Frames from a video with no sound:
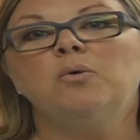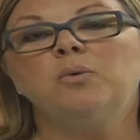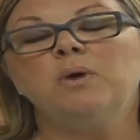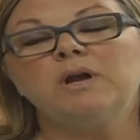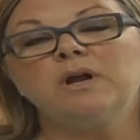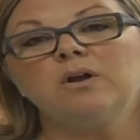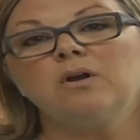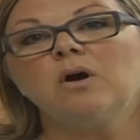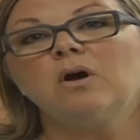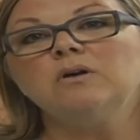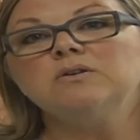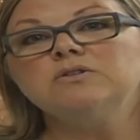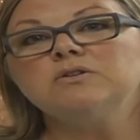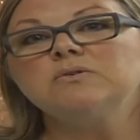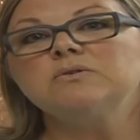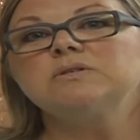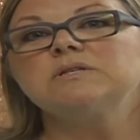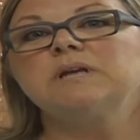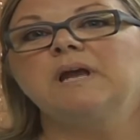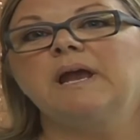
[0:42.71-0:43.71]
We can also
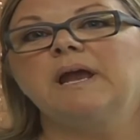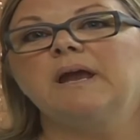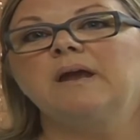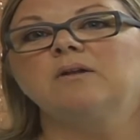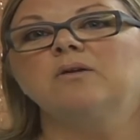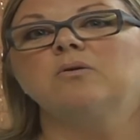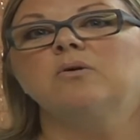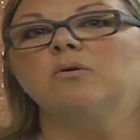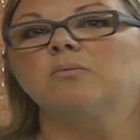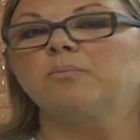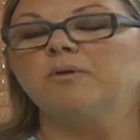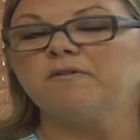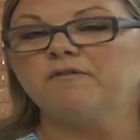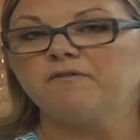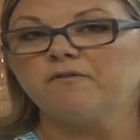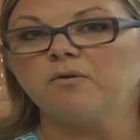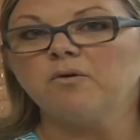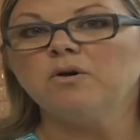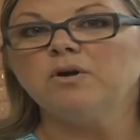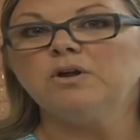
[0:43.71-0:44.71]
scan
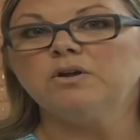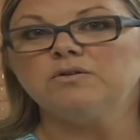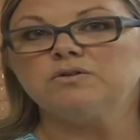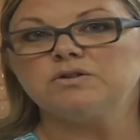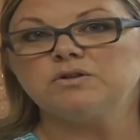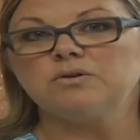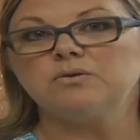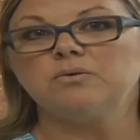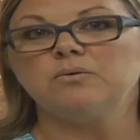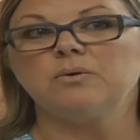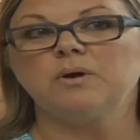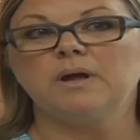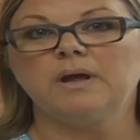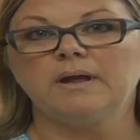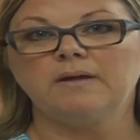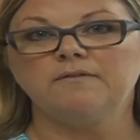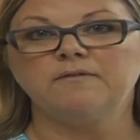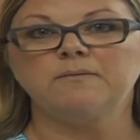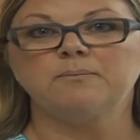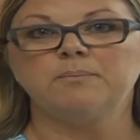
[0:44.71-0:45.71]
before you do
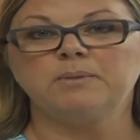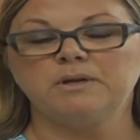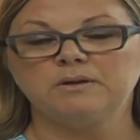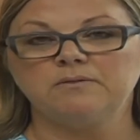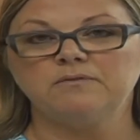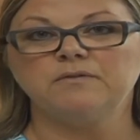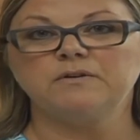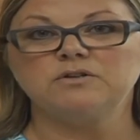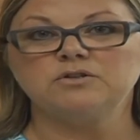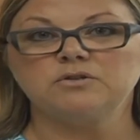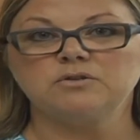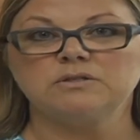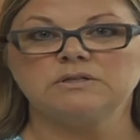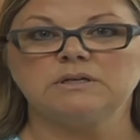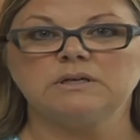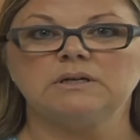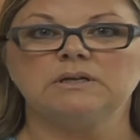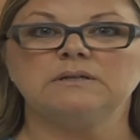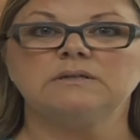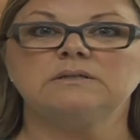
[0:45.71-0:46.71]
a pit and fissure
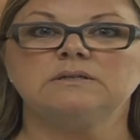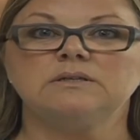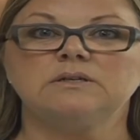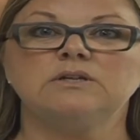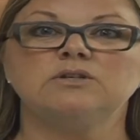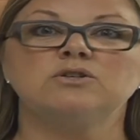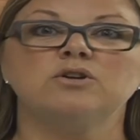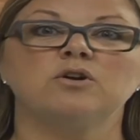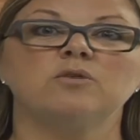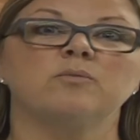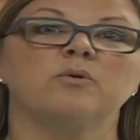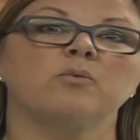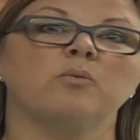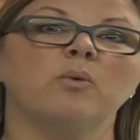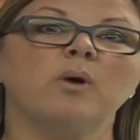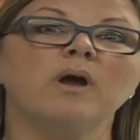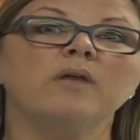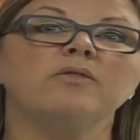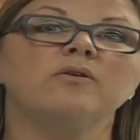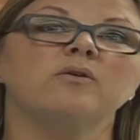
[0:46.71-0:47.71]
sealant to determine
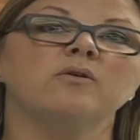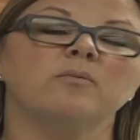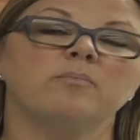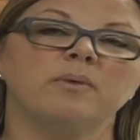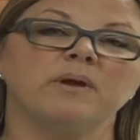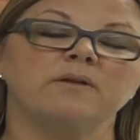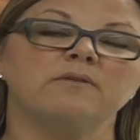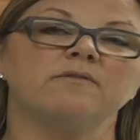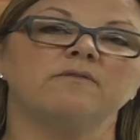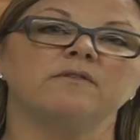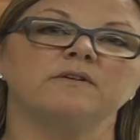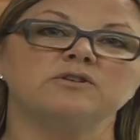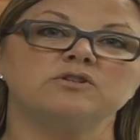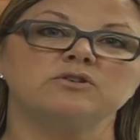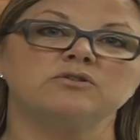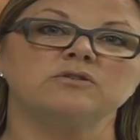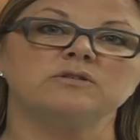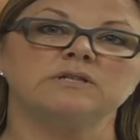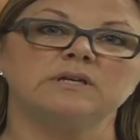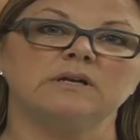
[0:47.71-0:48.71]
whether a pit and
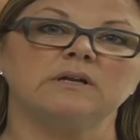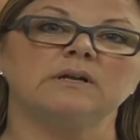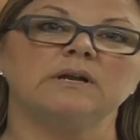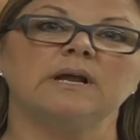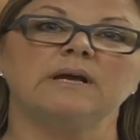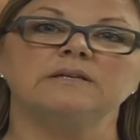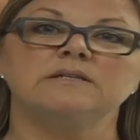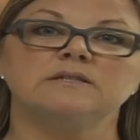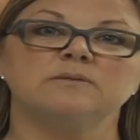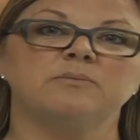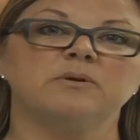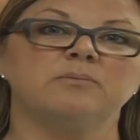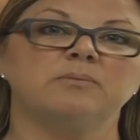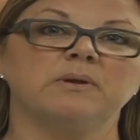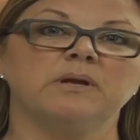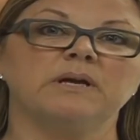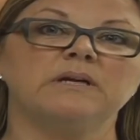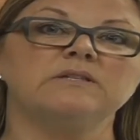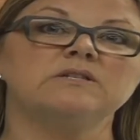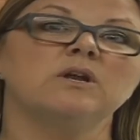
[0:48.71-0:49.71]
fissure sealant has to be
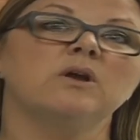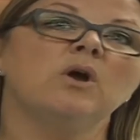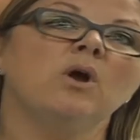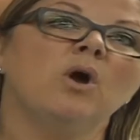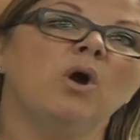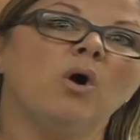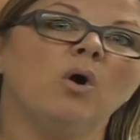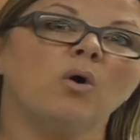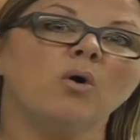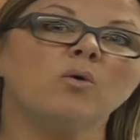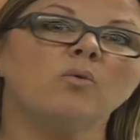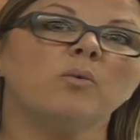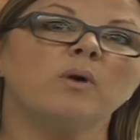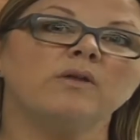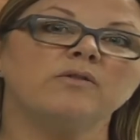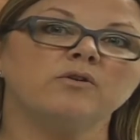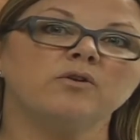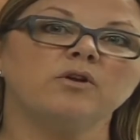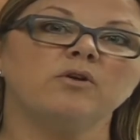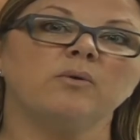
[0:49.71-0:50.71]
placed or
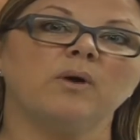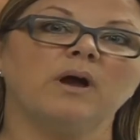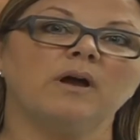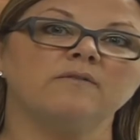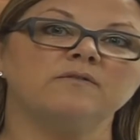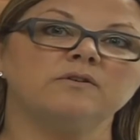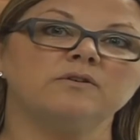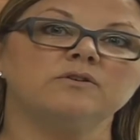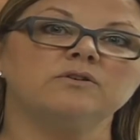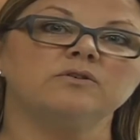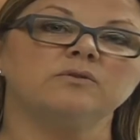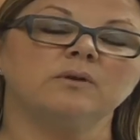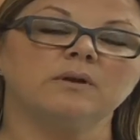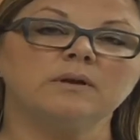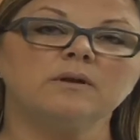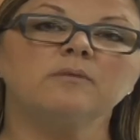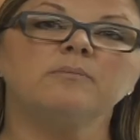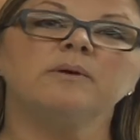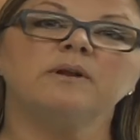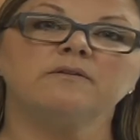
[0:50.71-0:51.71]
whether you have to do a
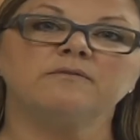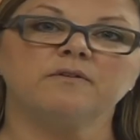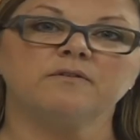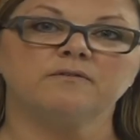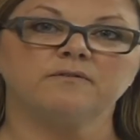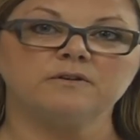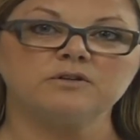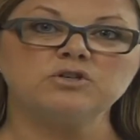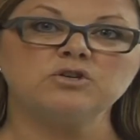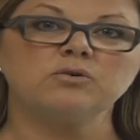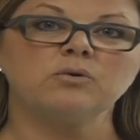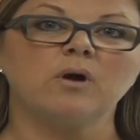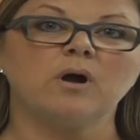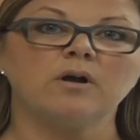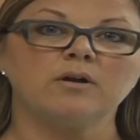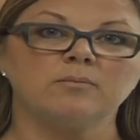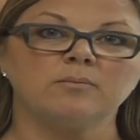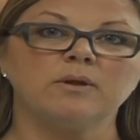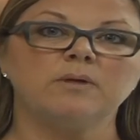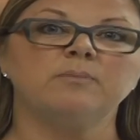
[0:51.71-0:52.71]
little bit of a
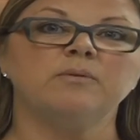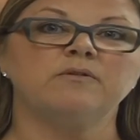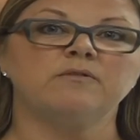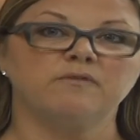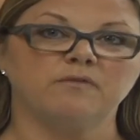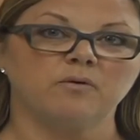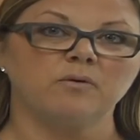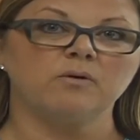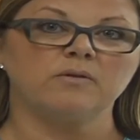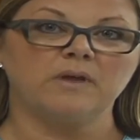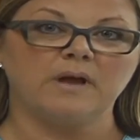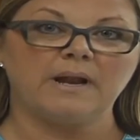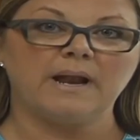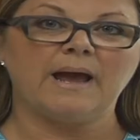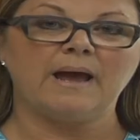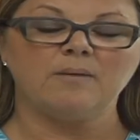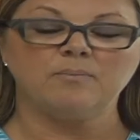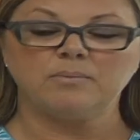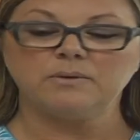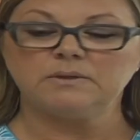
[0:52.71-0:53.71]
fissurotomy before that
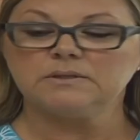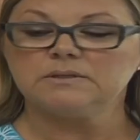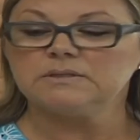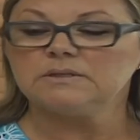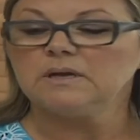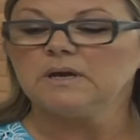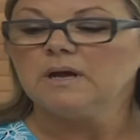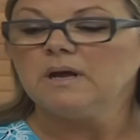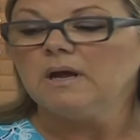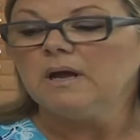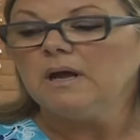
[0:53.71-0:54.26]
happens.